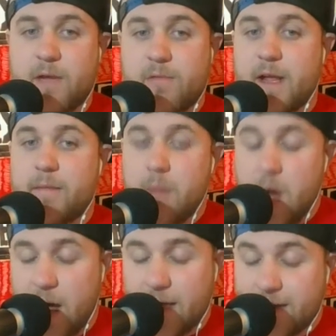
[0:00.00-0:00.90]
Riddick
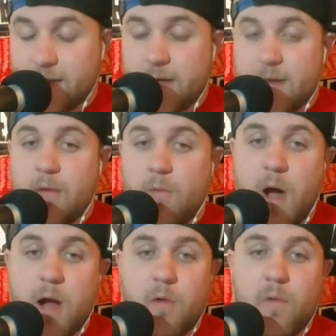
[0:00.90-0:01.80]
Moss
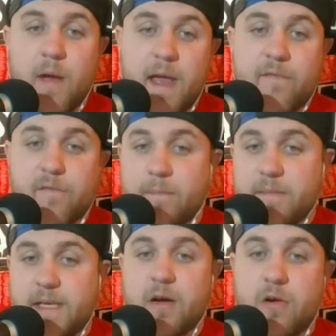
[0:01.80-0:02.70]
walk away
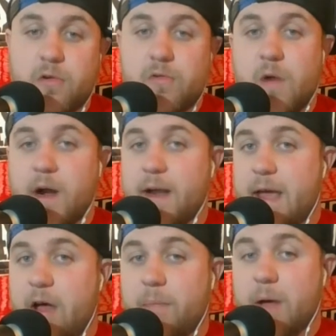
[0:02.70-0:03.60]
from Tito, who wanted
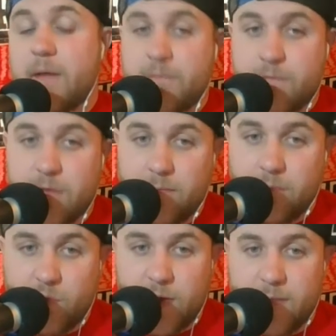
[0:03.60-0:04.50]
help up
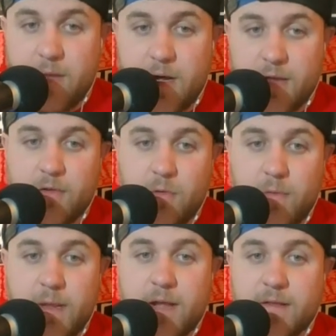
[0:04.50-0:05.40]
from Riddick Moss. So
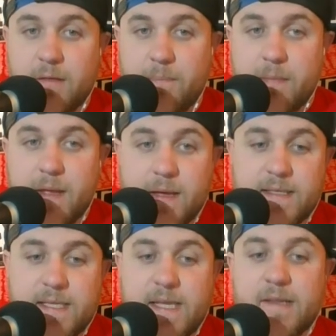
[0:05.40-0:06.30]
we got some
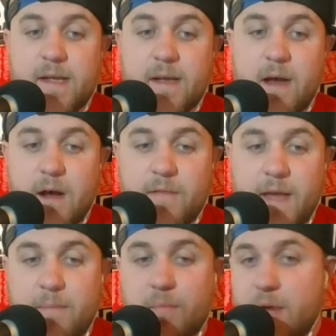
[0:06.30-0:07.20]
teasing of
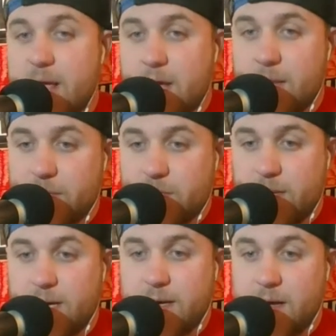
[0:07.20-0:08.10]
a breakup
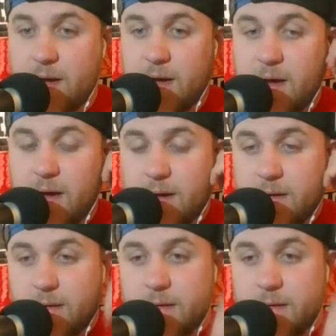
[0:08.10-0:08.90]
between Riddick